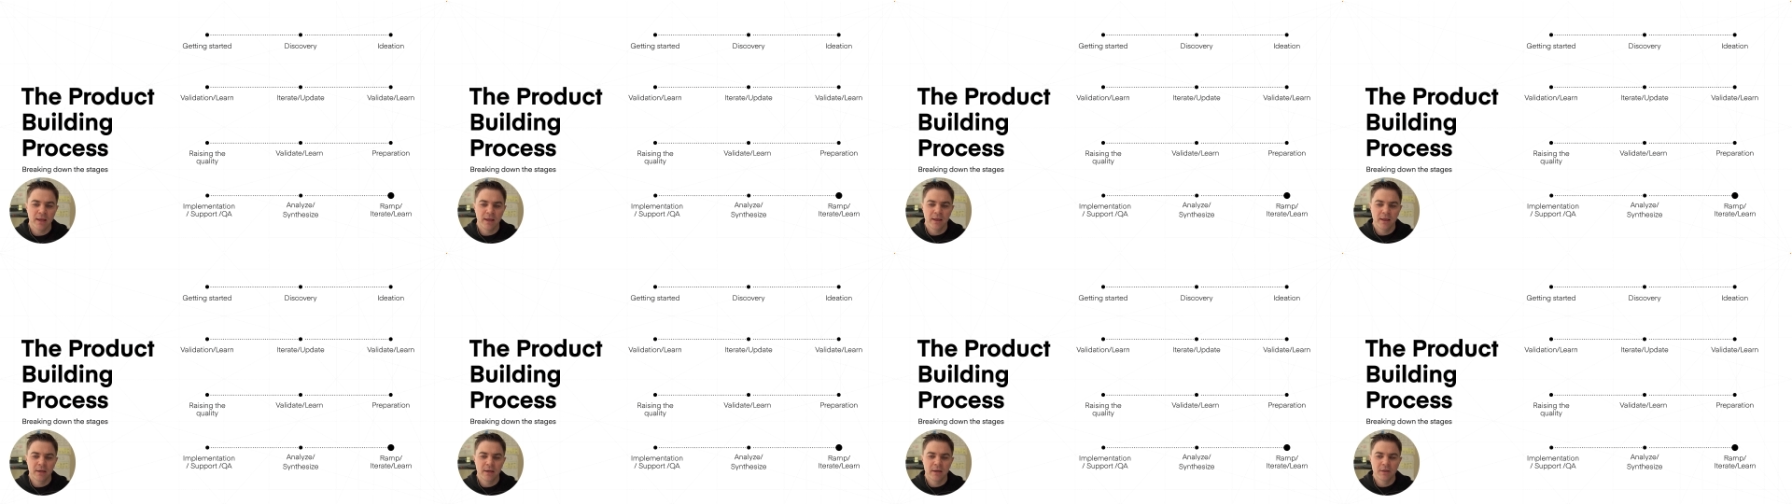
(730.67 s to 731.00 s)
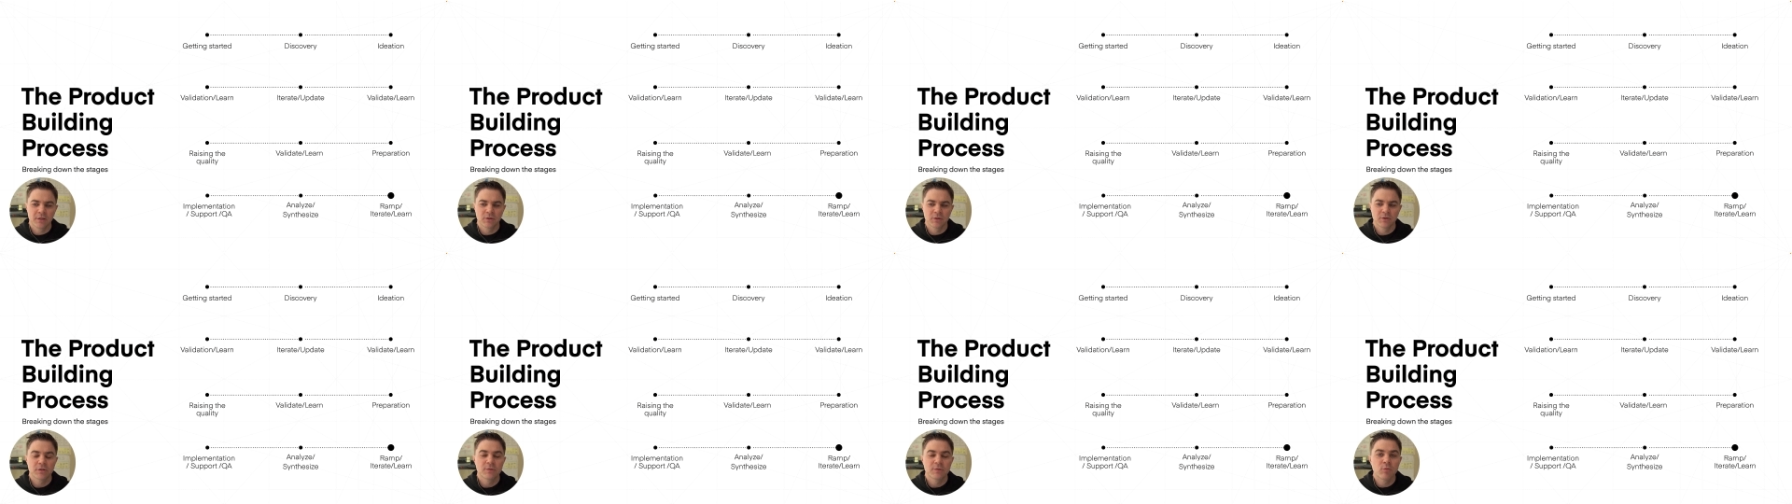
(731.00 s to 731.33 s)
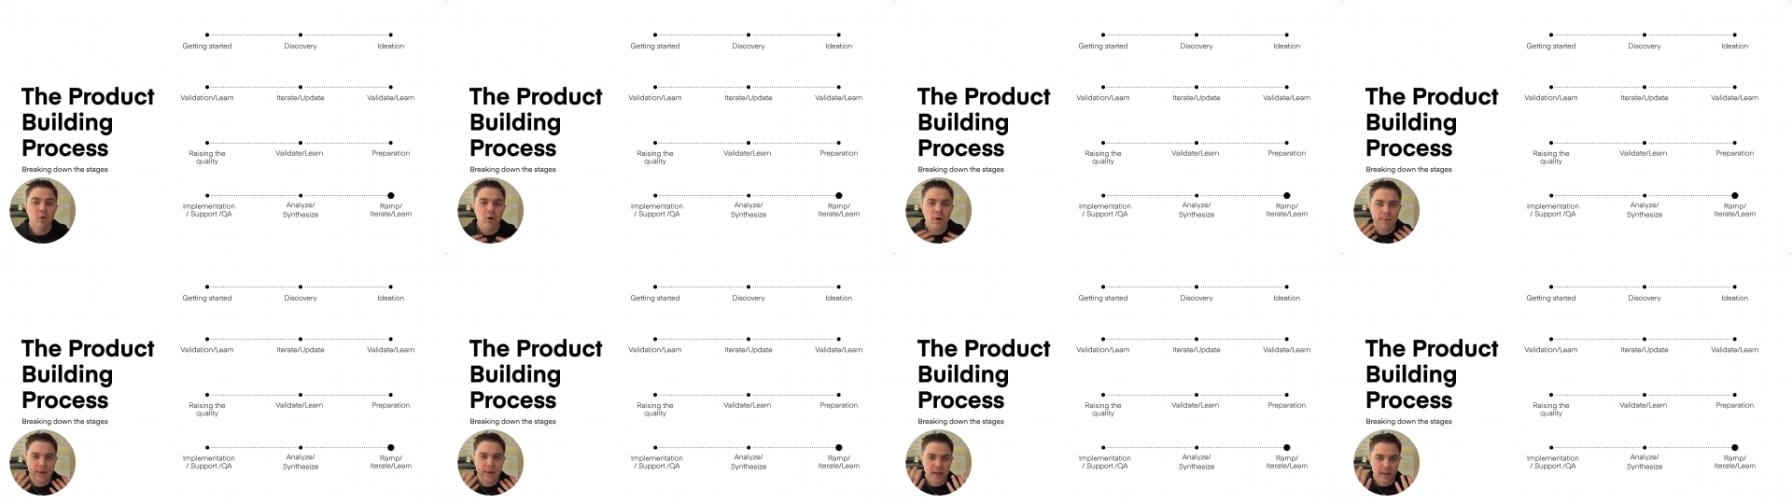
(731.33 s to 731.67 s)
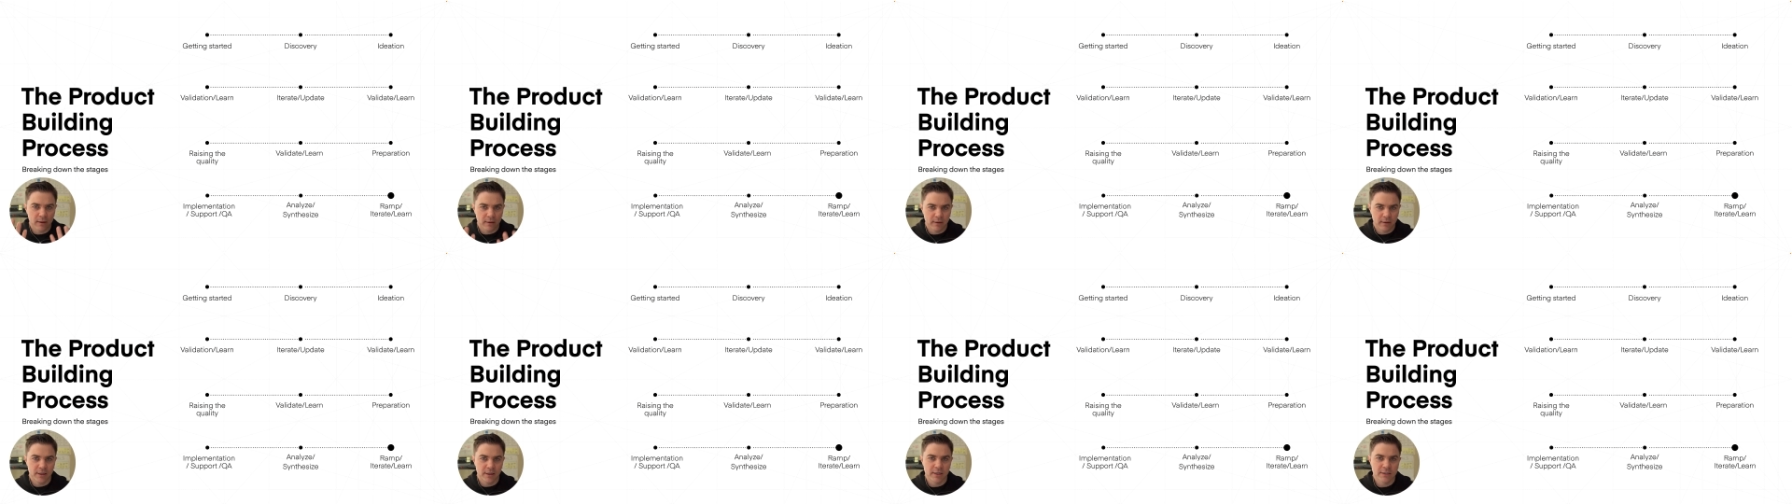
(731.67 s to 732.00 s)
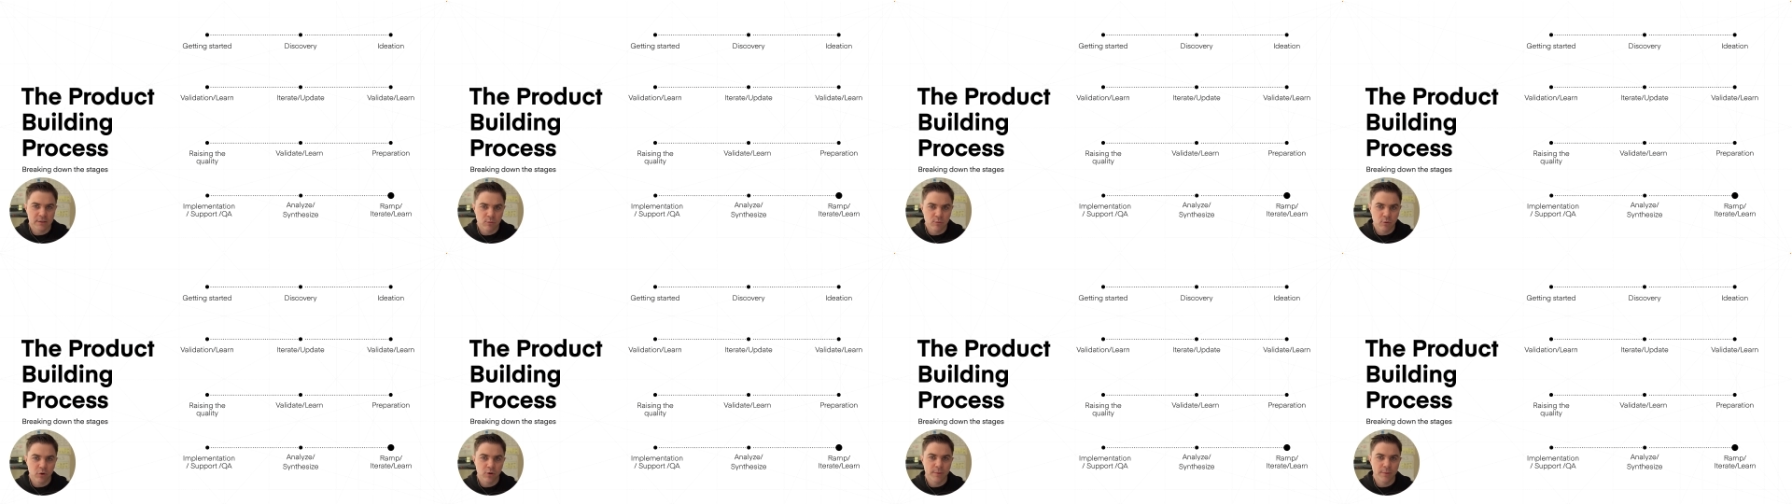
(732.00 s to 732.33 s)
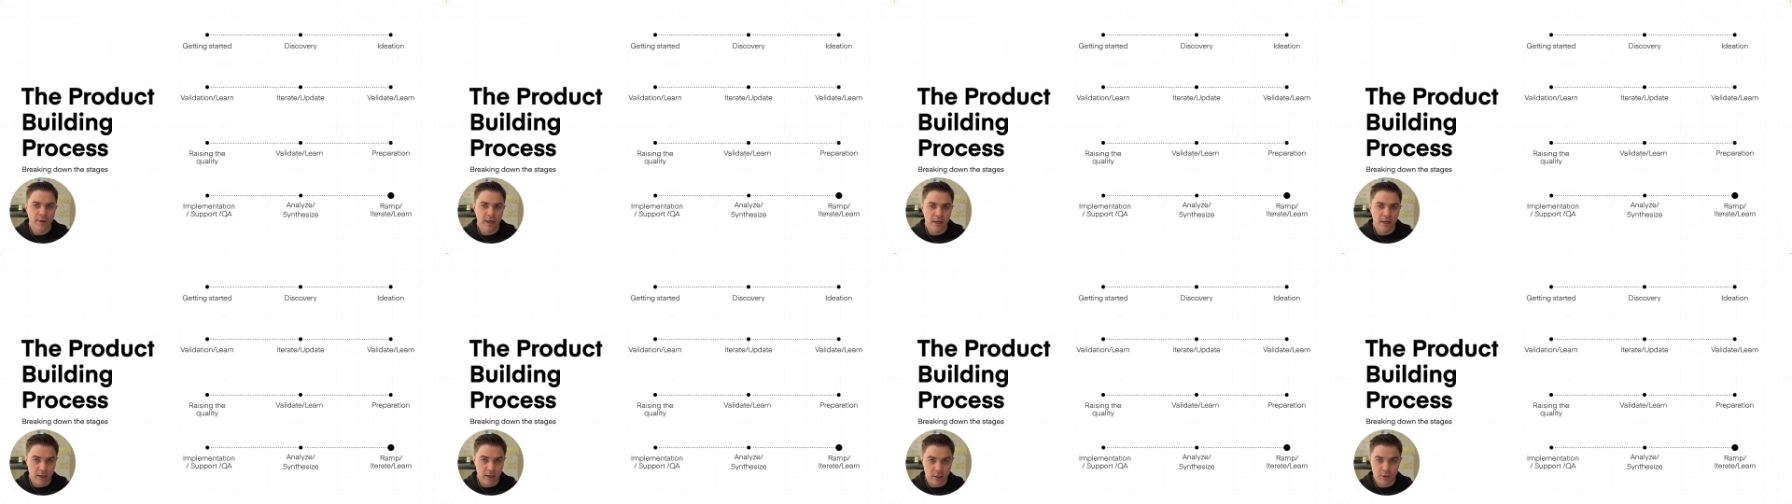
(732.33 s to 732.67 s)
so it's more about it's more about a
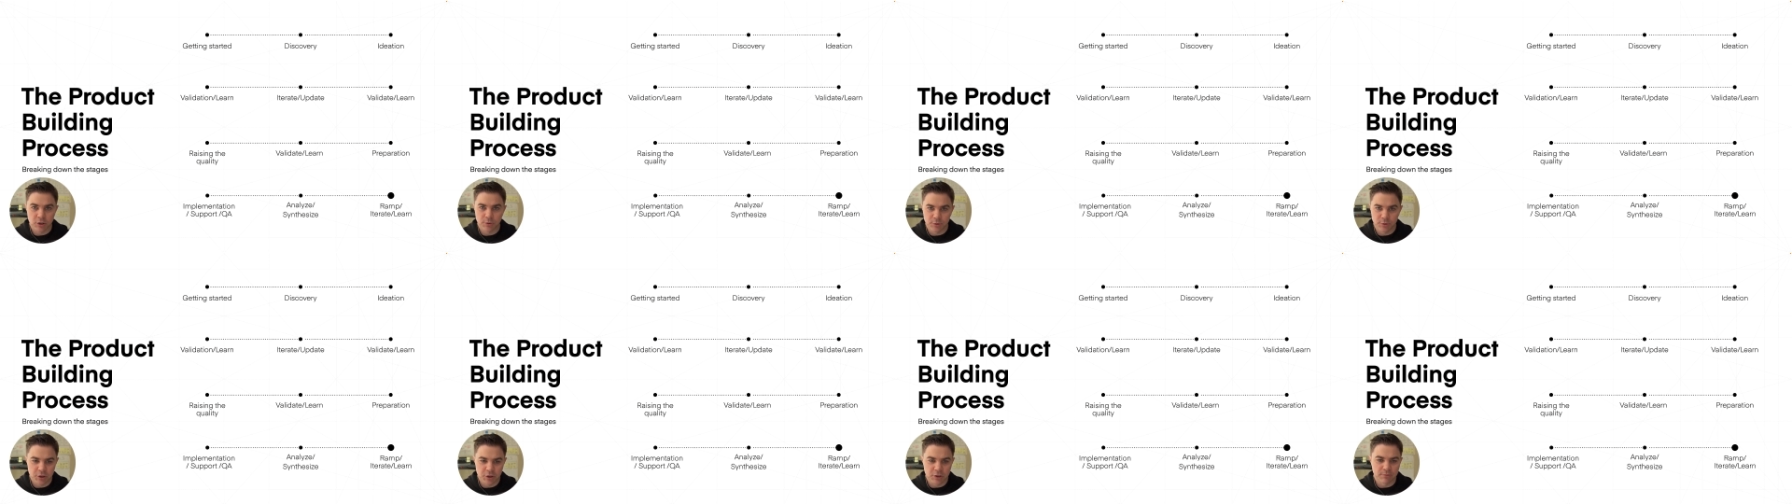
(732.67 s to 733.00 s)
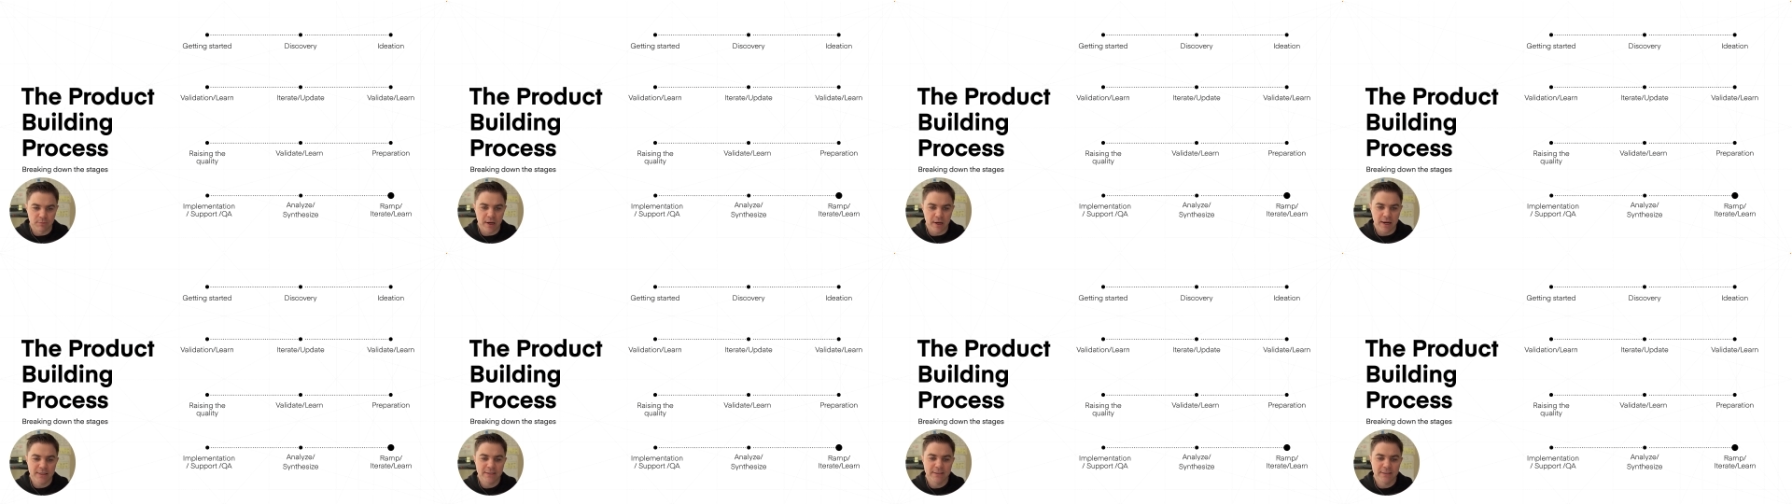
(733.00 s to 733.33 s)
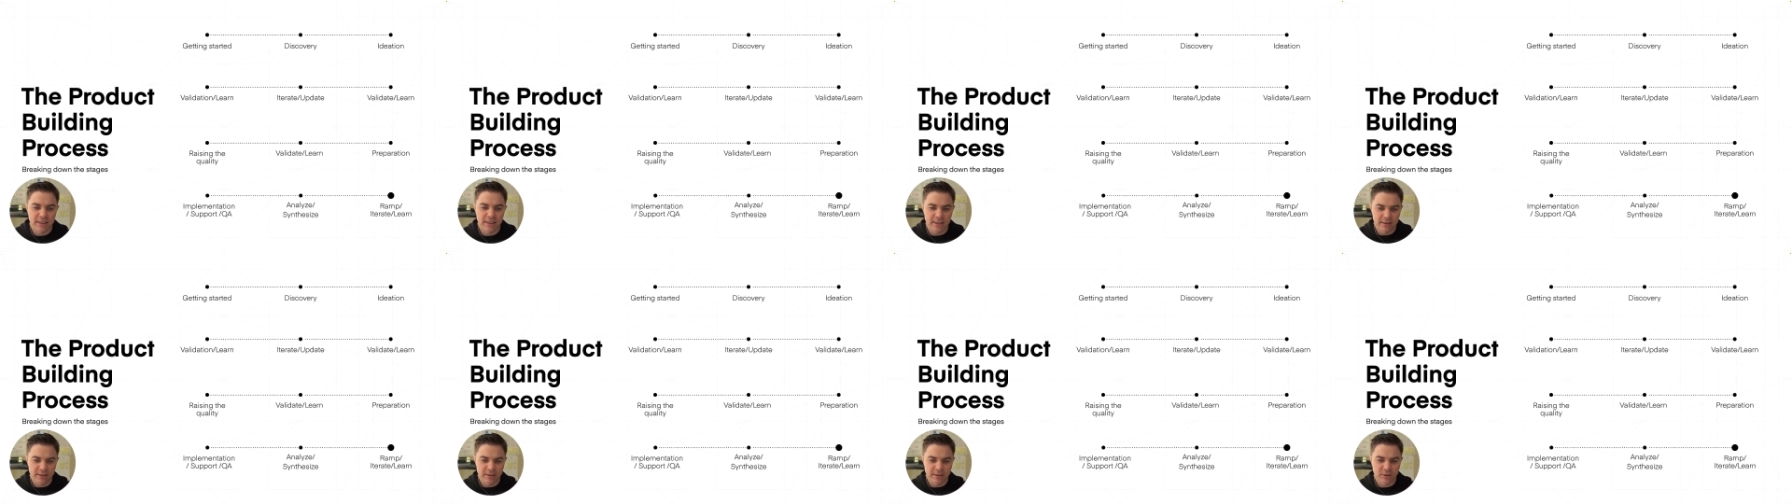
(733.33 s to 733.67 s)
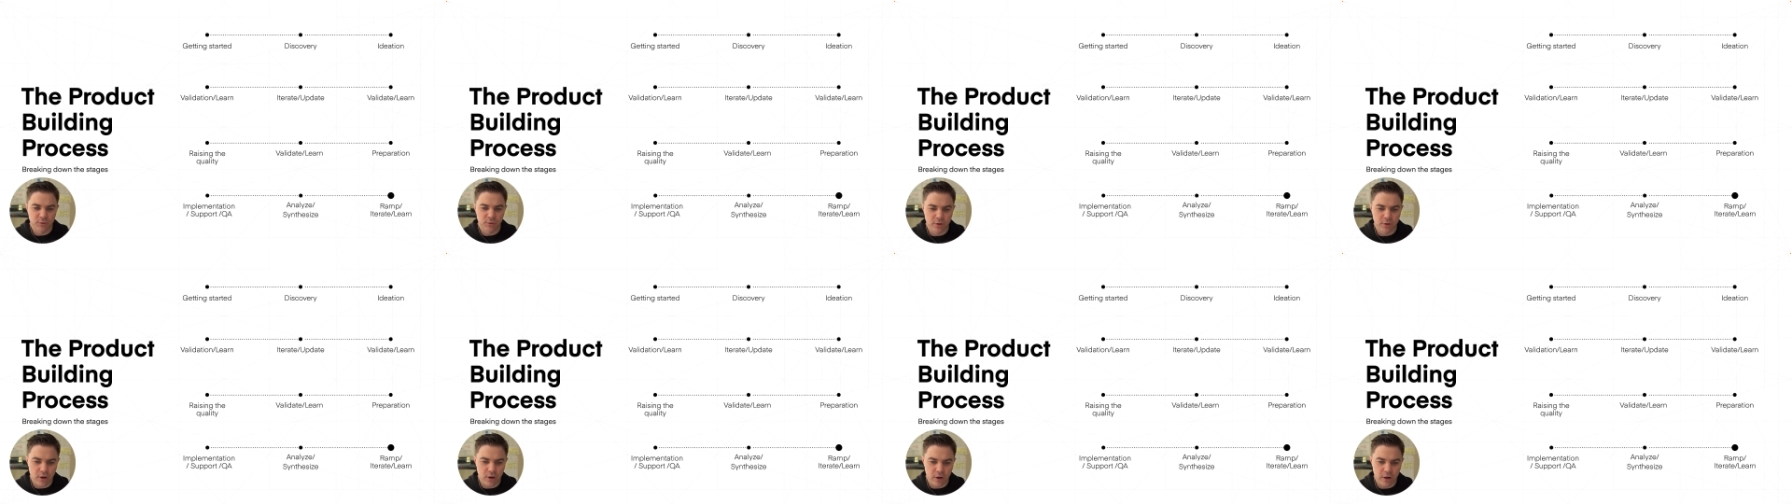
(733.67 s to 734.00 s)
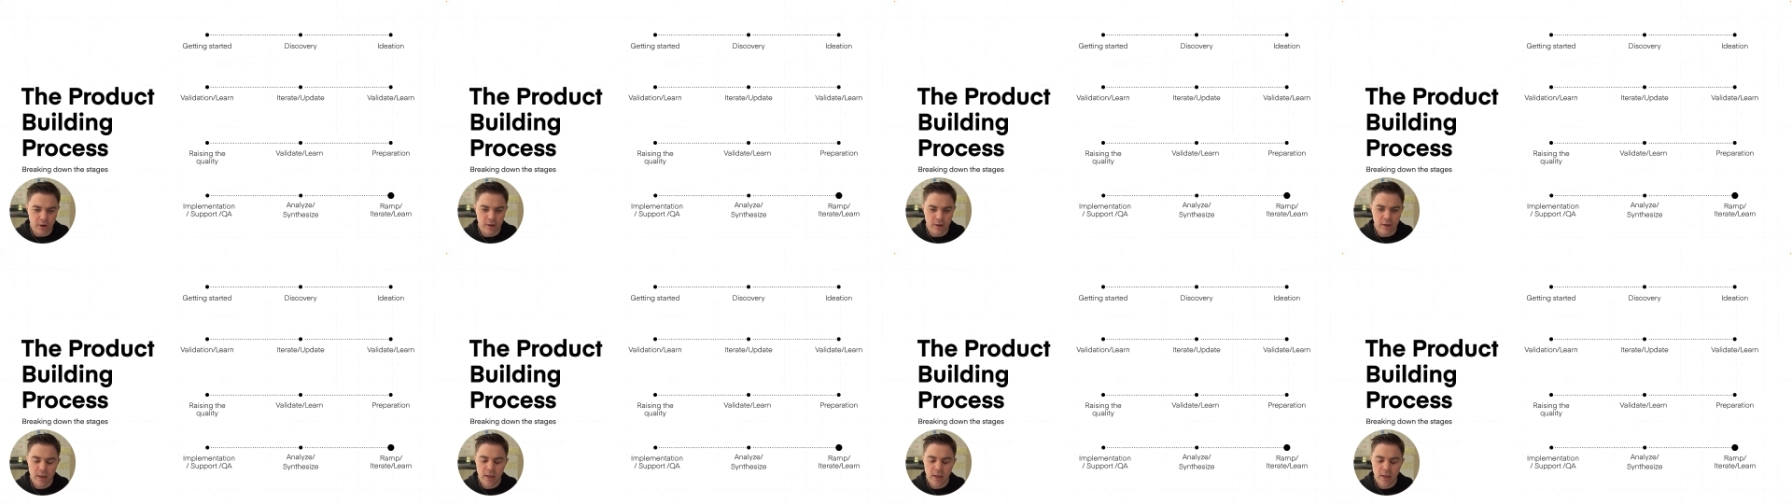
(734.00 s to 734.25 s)
contribution mindset in this regard